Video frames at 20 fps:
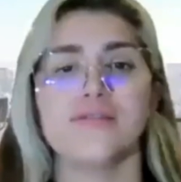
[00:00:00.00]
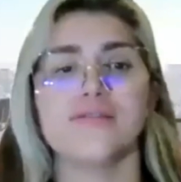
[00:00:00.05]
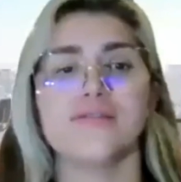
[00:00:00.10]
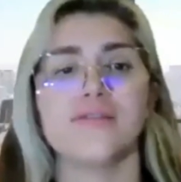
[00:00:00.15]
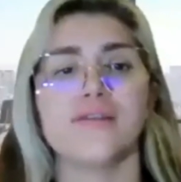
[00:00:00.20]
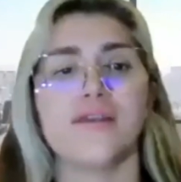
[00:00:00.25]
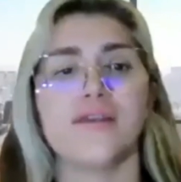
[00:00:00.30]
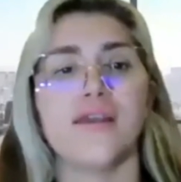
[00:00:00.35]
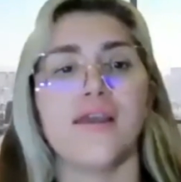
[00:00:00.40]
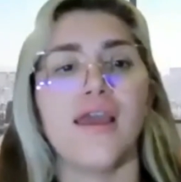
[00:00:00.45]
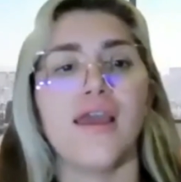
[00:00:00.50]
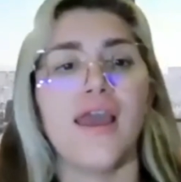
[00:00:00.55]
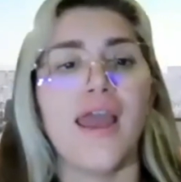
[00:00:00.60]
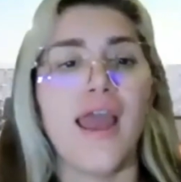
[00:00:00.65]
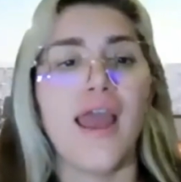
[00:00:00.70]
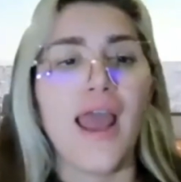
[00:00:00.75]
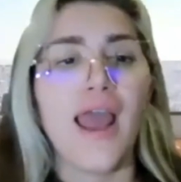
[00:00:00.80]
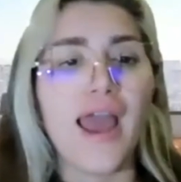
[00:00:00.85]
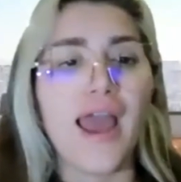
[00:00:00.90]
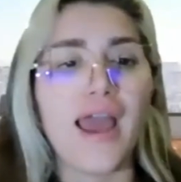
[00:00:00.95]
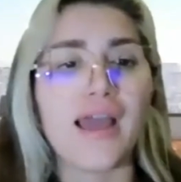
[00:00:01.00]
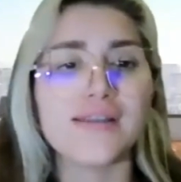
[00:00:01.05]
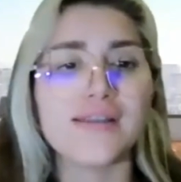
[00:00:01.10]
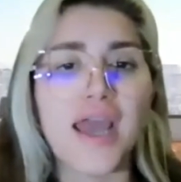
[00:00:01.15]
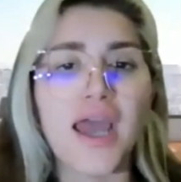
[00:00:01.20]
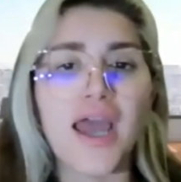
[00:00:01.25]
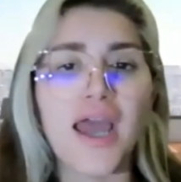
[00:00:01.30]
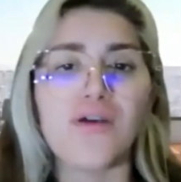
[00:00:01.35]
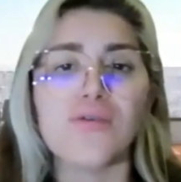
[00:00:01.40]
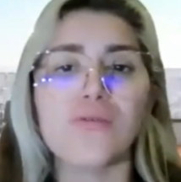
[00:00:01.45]
I see. And
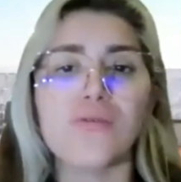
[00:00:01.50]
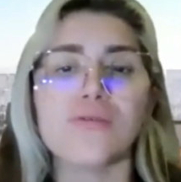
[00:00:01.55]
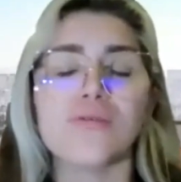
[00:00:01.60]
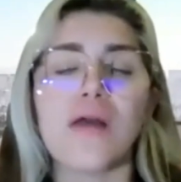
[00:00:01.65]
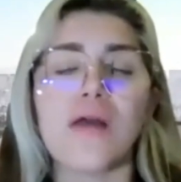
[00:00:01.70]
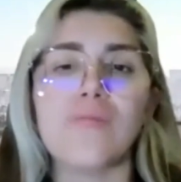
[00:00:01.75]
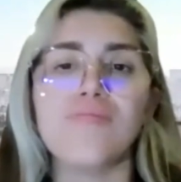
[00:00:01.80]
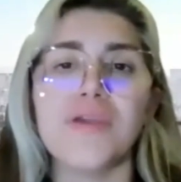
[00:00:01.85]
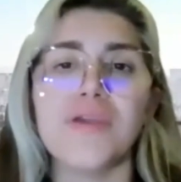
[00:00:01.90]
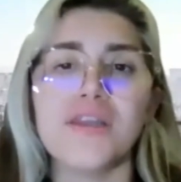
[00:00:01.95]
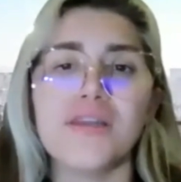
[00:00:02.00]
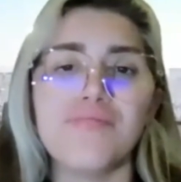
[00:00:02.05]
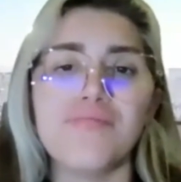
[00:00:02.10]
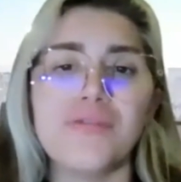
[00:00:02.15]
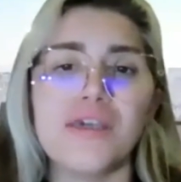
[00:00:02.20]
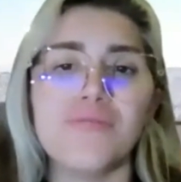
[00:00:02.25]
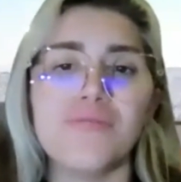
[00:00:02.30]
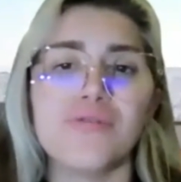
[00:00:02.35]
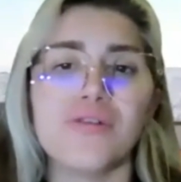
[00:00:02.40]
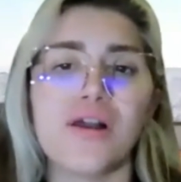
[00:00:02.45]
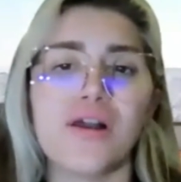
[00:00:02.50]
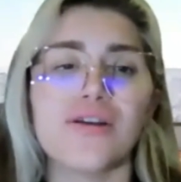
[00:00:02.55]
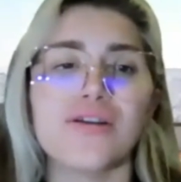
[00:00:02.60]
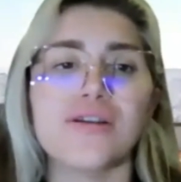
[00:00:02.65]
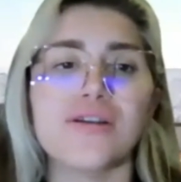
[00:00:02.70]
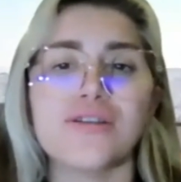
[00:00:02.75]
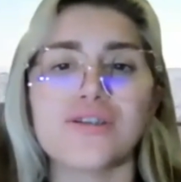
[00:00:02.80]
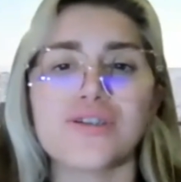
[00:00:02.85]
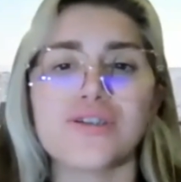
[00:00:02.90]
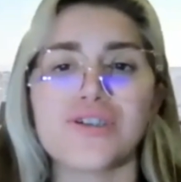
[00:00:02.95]
now, many people are
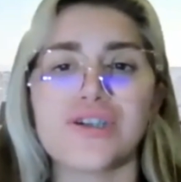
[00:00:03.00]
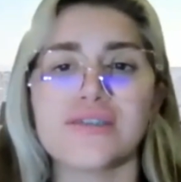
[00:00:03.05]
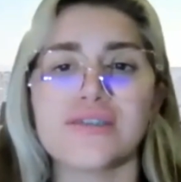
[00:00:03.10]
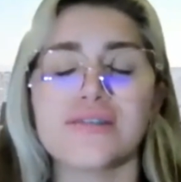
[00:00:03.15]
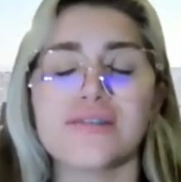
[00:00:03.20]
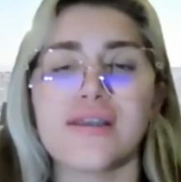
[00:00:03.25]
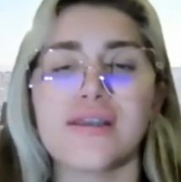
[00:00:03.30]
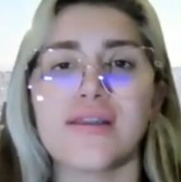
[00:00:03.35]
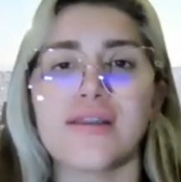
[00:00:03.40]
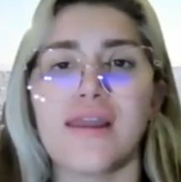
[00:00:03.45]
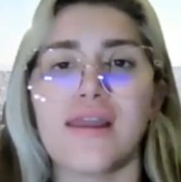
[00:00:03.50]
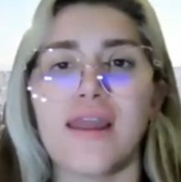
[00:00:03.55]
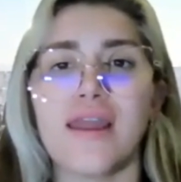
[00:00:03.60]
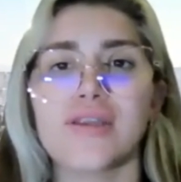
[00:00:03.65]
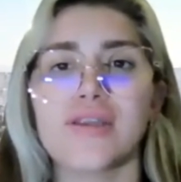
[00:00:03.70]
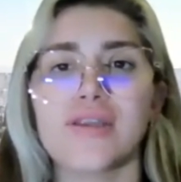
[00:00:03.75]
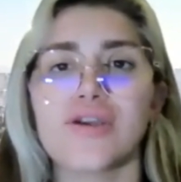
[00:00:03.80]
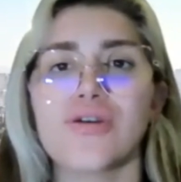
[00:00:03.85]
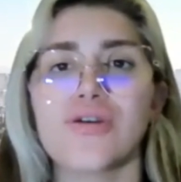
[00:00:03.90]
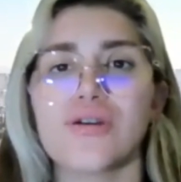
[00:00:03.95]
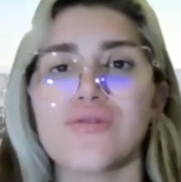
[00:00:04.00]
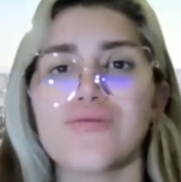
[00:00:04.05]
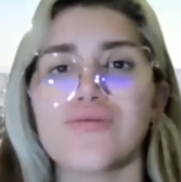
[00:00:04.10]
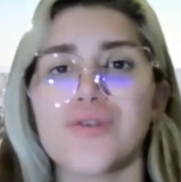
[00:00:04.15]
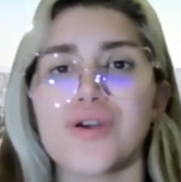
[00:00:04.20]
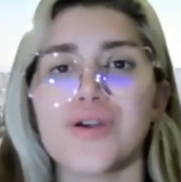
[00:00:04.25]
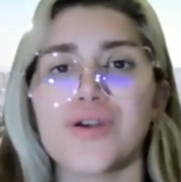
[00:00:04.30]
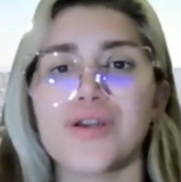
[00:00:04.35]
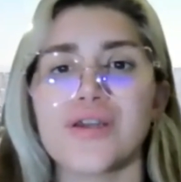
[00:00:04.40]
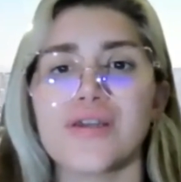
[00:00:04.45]
interested in
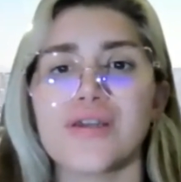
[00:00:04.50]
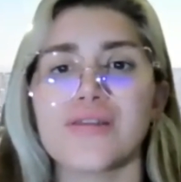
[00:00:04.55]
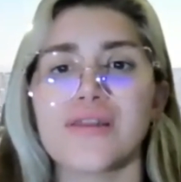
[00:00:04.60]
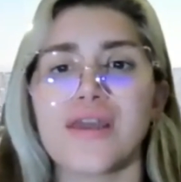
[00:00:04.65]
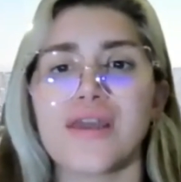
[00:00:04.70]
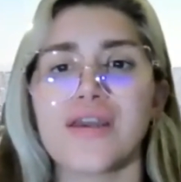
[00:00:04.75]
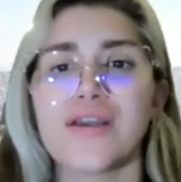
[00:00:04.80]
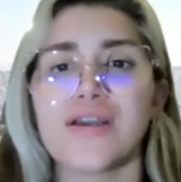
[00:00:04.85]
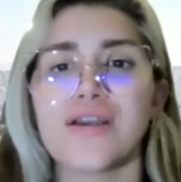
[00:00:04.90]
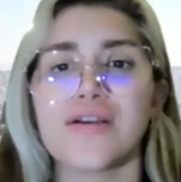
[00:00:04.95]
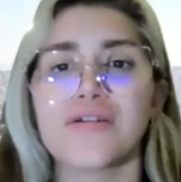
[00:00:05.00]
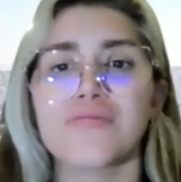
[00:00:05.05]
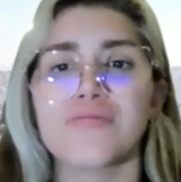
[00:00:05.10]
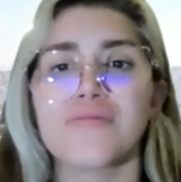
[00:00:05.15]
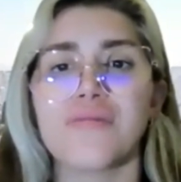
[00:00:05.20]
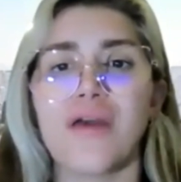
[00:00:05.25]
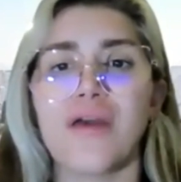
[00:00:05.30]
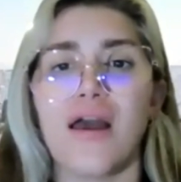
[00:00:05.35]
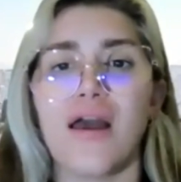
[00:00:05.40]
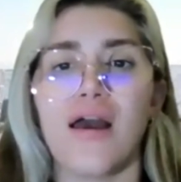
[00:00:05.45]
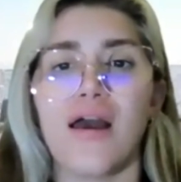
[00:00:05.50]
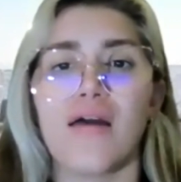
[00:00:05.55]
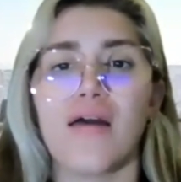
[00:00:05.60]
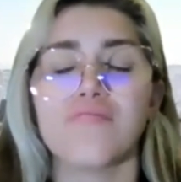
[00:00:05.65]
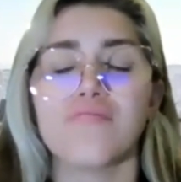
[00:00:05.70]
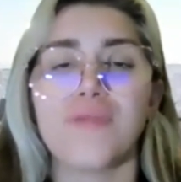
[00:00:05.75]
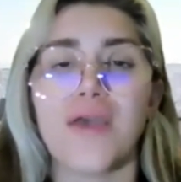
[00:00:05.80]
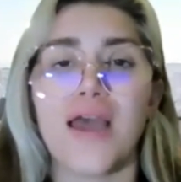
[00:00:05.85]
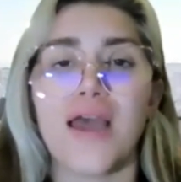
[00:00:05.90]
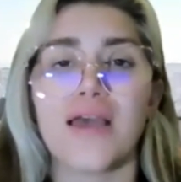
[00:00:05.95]
converting their
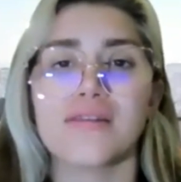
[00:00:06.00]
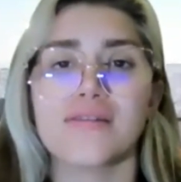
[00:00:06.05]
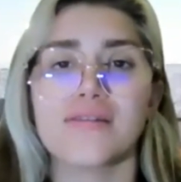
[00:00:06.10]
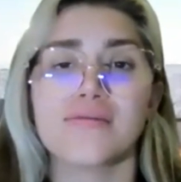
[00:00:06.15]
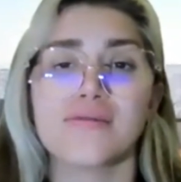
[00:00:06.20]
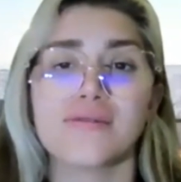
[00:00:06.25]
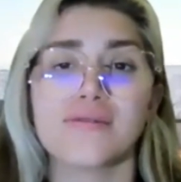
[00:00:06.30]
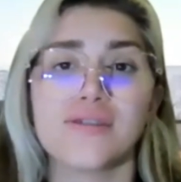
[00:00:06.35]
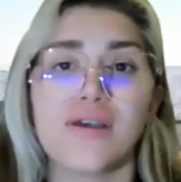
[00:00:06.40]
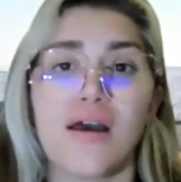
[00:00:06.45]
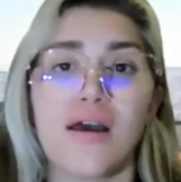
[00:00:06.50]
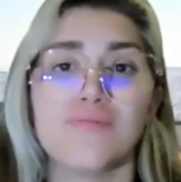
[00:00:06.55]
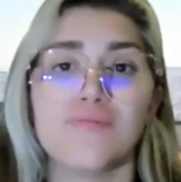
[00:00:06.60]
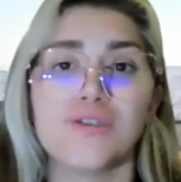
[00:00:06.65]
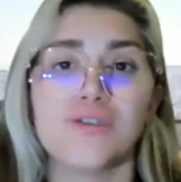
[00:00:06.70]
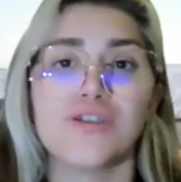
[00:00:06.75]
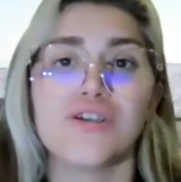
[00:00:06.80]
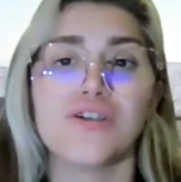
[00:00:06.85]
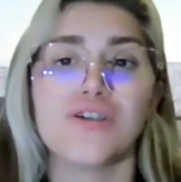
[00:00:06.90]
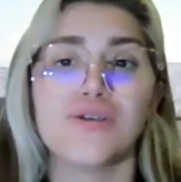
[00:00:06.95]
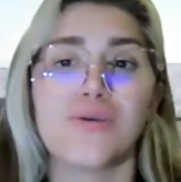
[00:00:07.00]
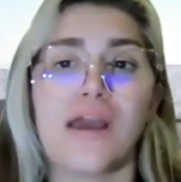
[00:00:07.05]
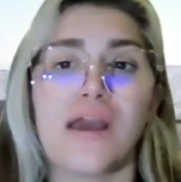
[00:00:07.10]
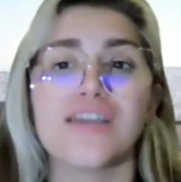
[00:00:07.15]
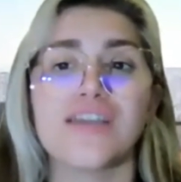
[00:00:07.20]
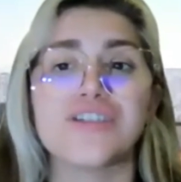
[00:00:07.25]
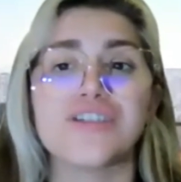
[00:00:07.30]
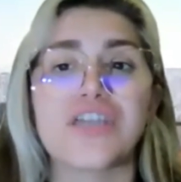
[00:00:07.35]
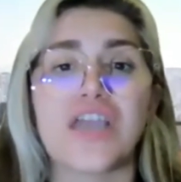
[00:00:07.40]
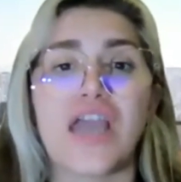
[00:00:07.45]
bathtub to
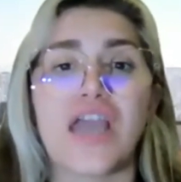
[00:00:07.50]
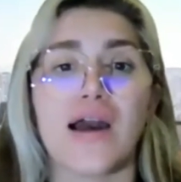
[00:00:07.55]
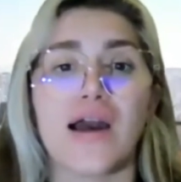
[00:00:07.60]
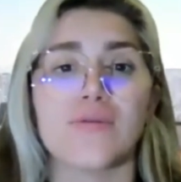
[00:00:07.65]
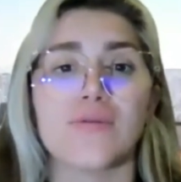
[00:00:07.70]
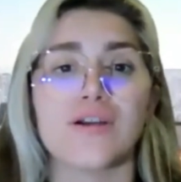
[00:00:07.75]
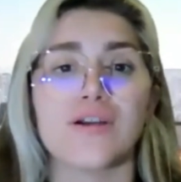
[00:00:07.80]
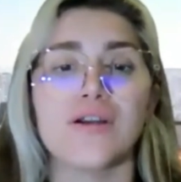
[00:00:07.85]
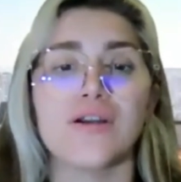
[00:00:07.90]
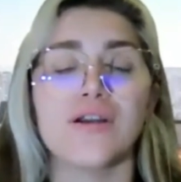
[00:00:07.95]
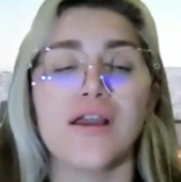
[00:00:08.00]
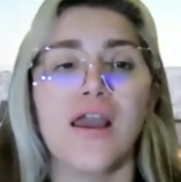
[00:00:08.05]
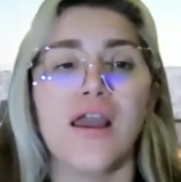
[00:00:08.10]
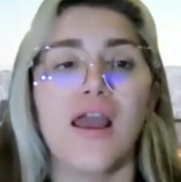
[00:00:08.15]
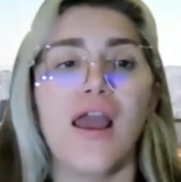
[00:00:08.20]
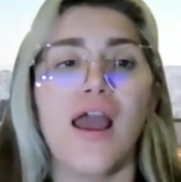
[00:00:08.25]
a shower.